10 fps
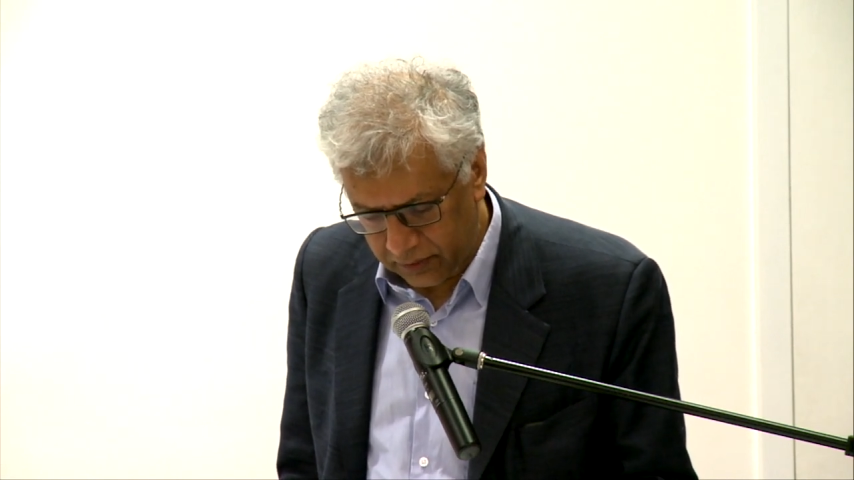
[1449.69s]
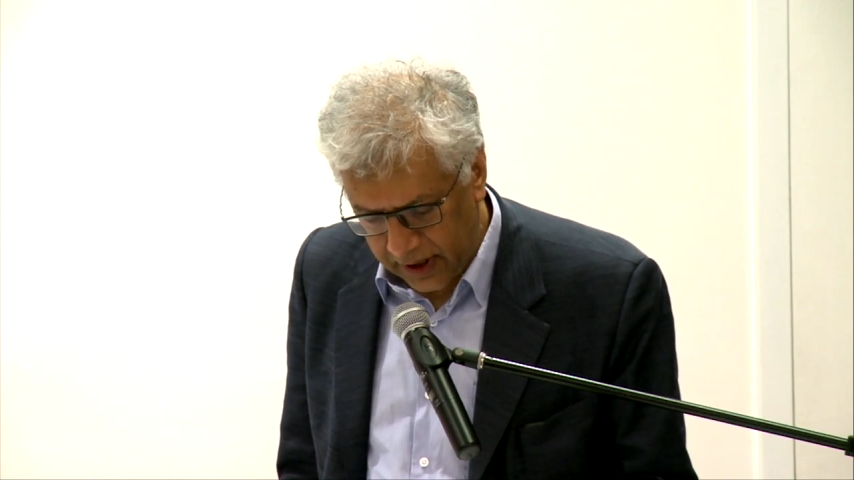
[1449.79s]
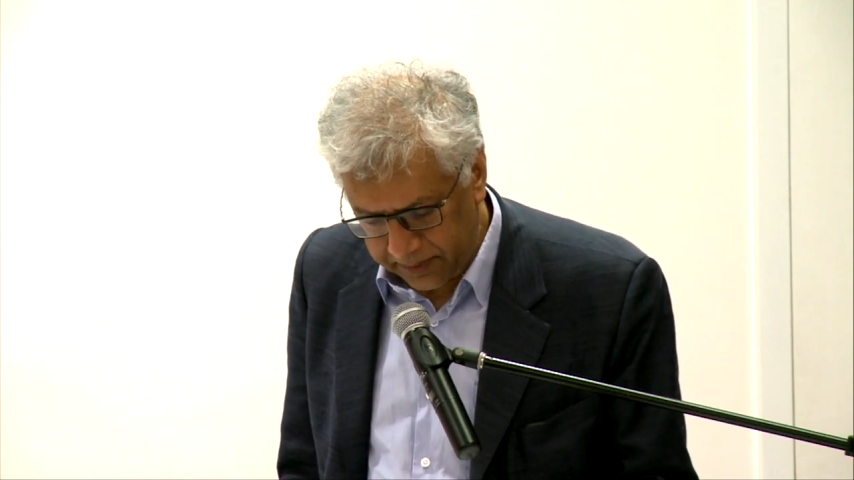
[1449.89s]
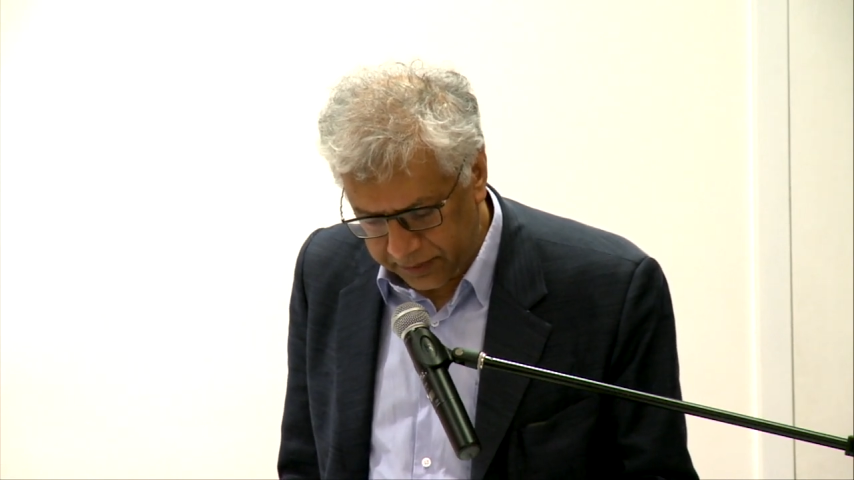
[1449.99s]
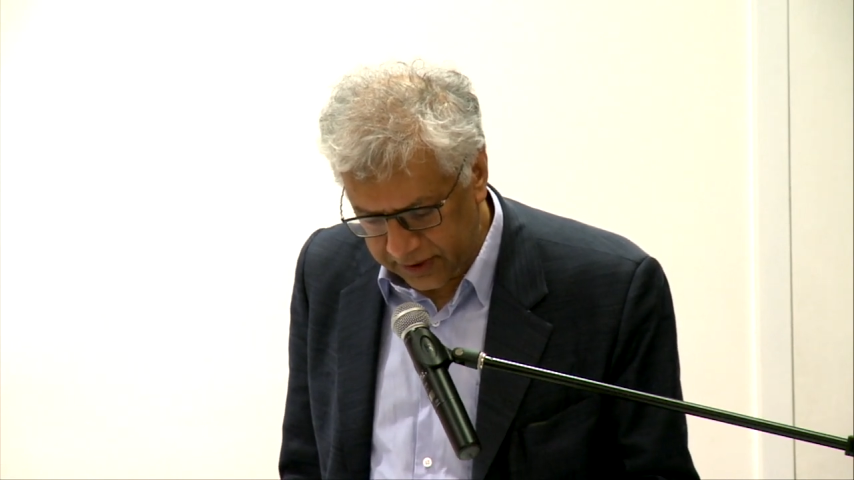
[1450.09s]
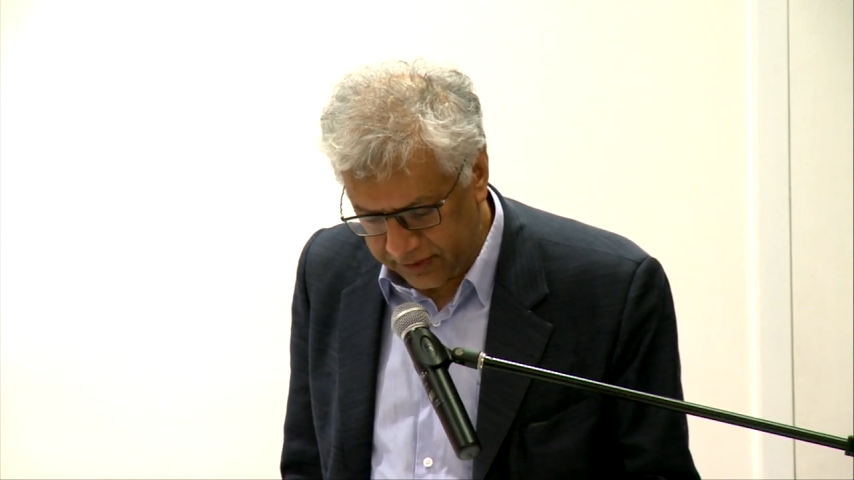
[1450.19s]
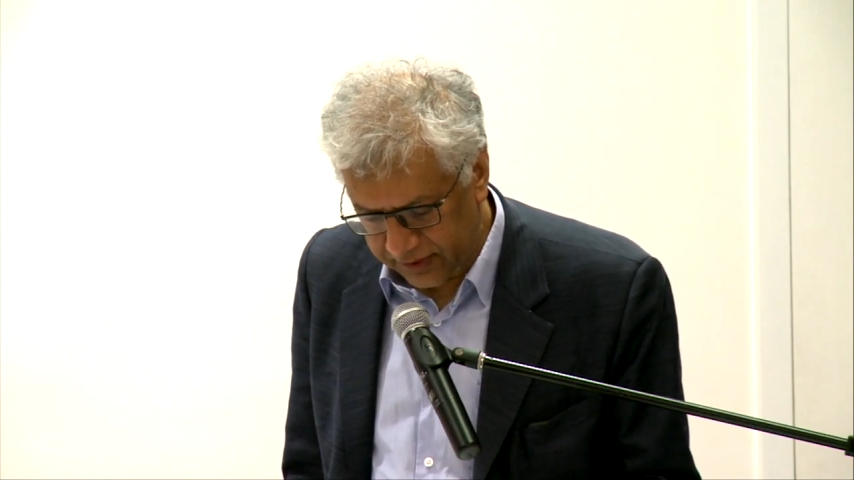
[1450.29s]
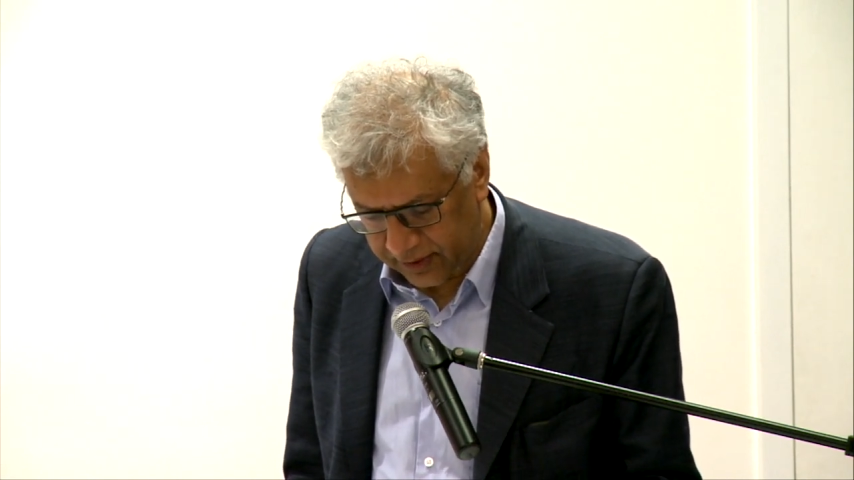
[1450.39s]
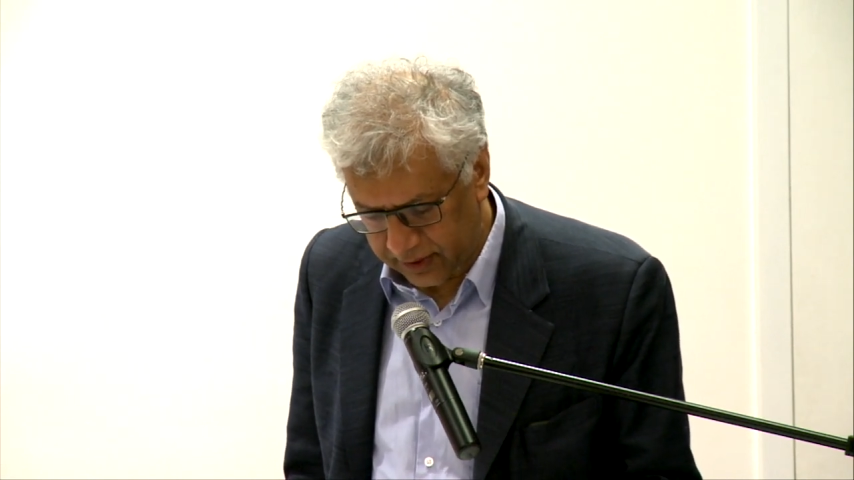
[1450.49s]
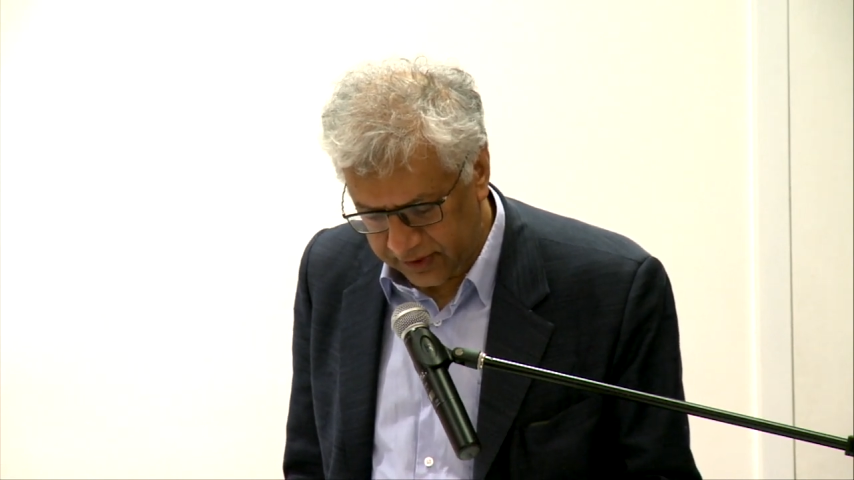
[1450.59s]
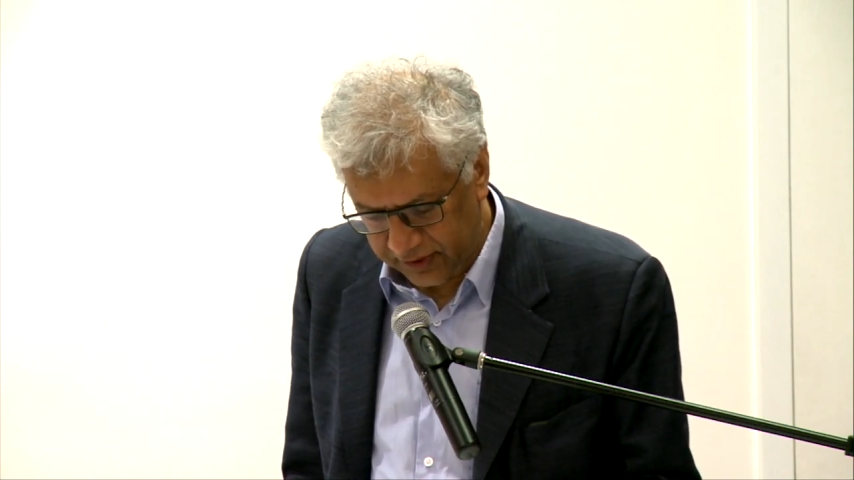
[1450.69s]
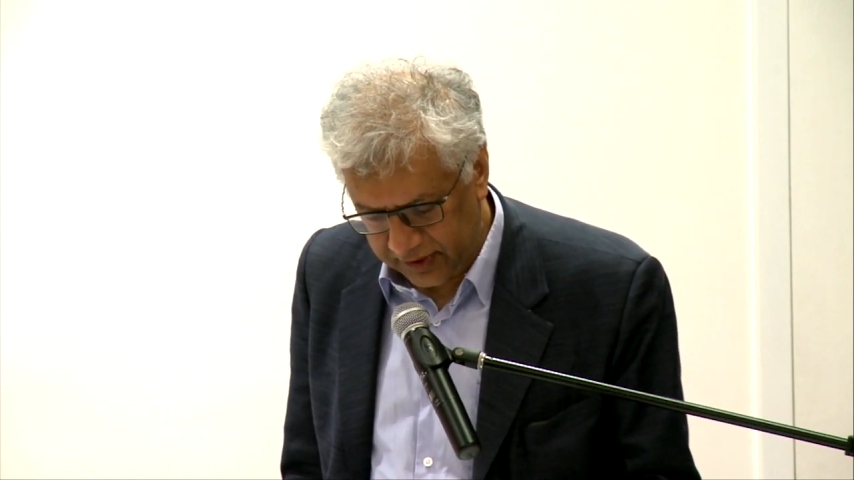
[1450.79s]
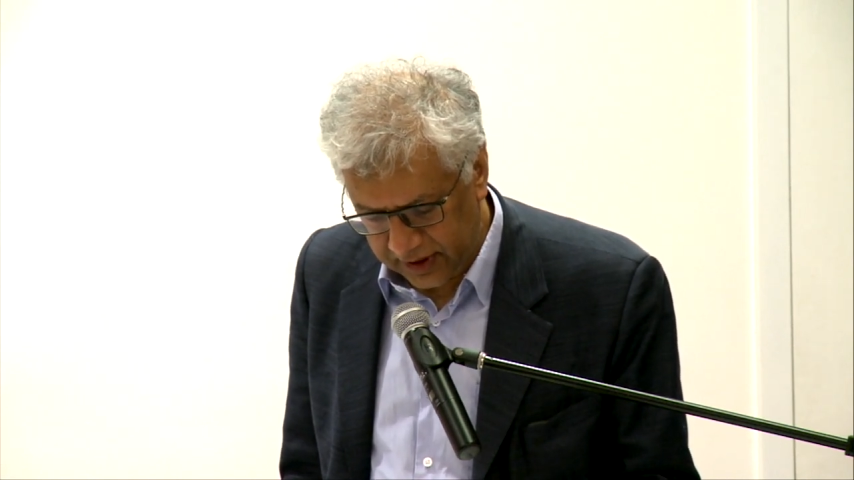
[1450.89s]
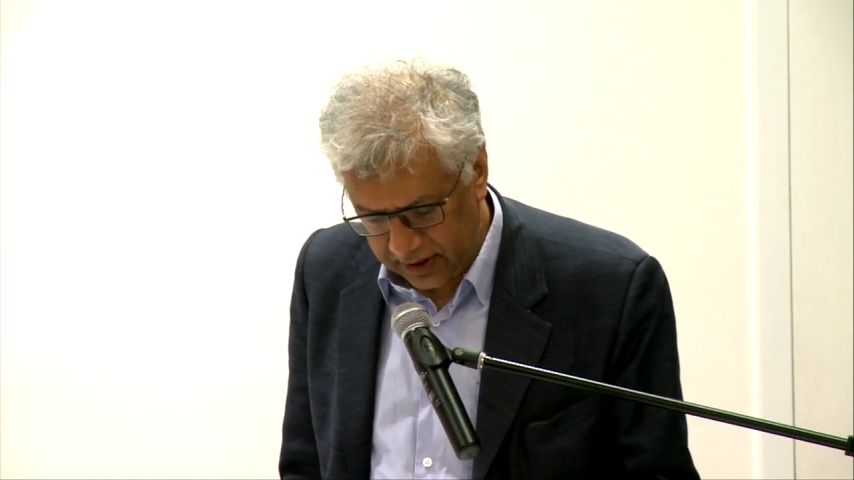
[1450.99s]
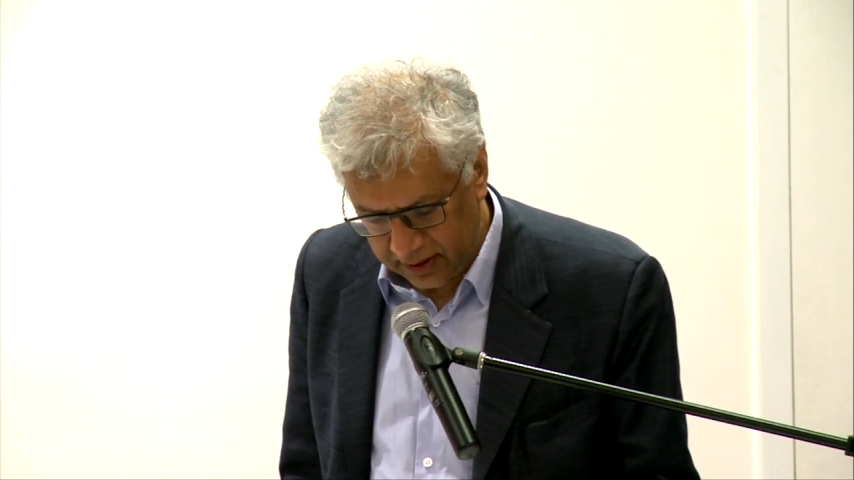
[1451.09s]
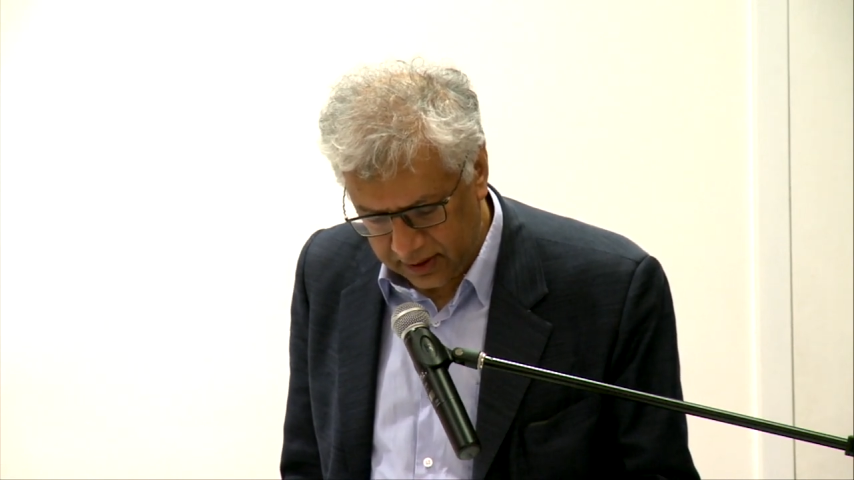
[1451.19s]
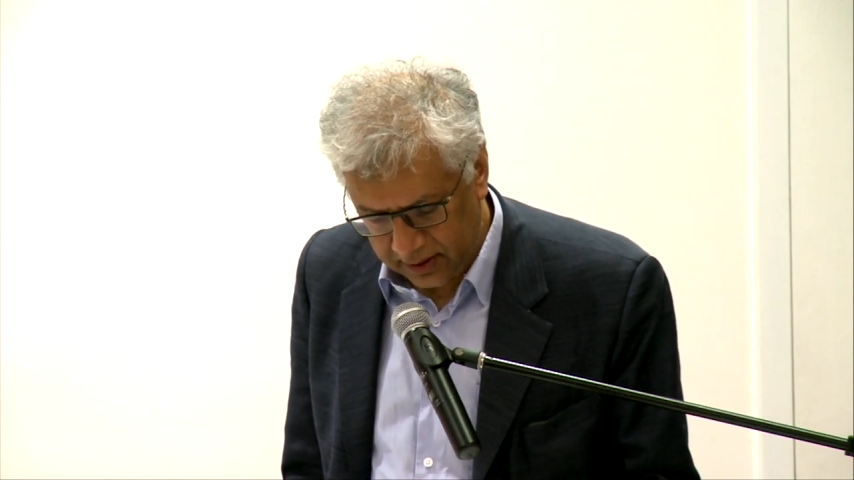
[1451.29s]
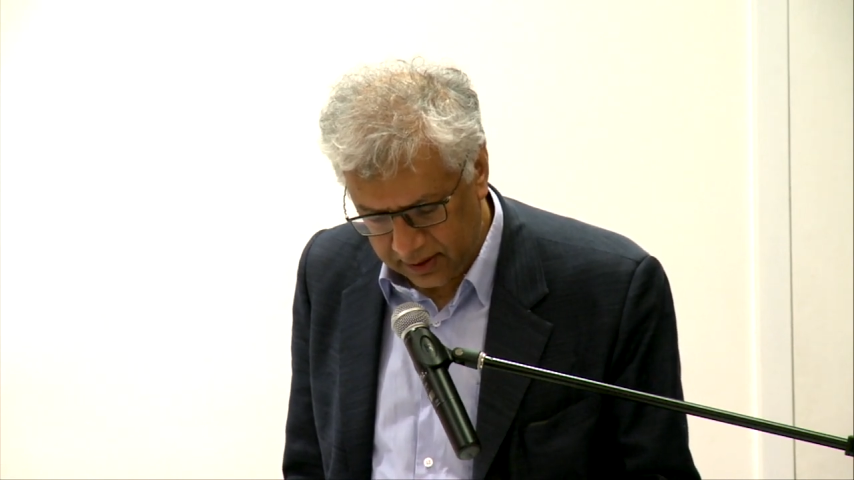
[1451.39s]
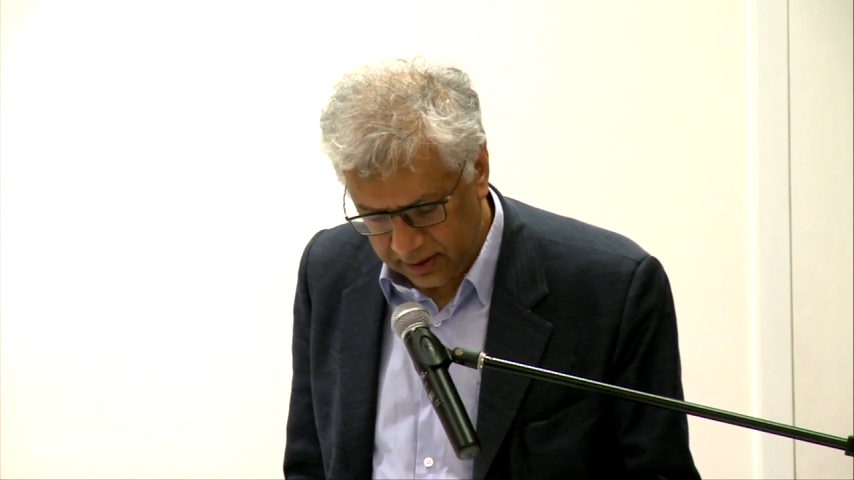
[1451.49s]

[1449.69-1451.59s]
ripeness on his skin.